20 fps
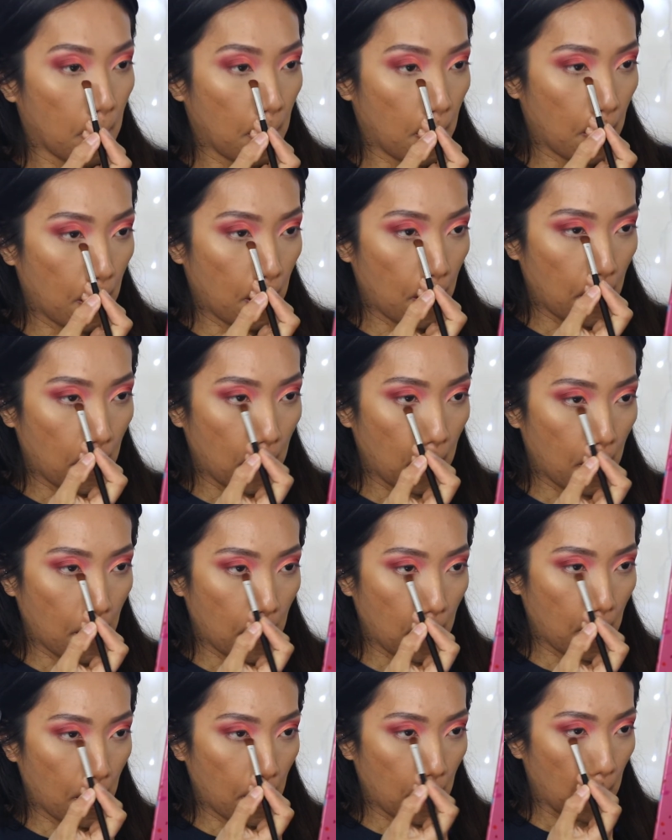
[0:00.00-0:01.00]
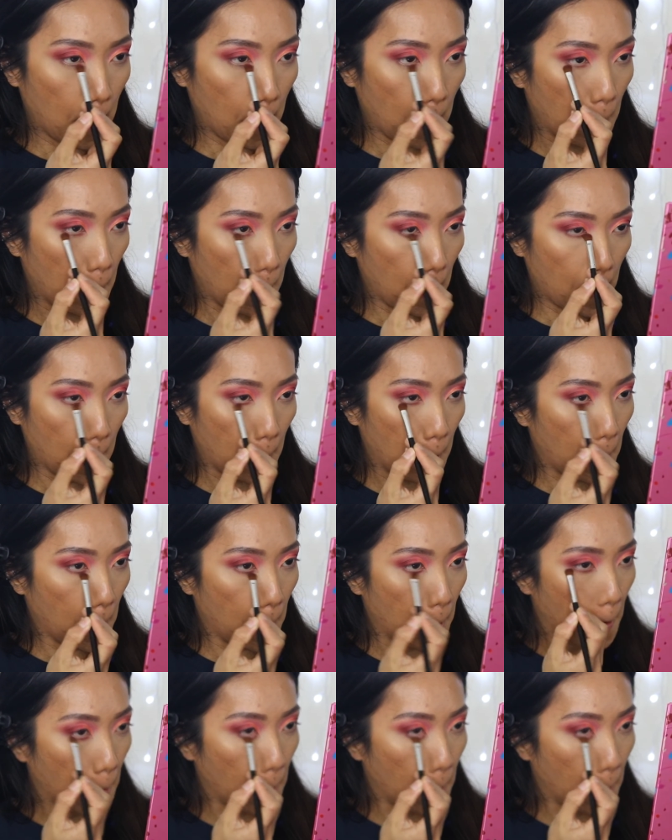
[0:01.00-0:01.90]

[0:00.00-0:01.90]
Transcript: [no speech]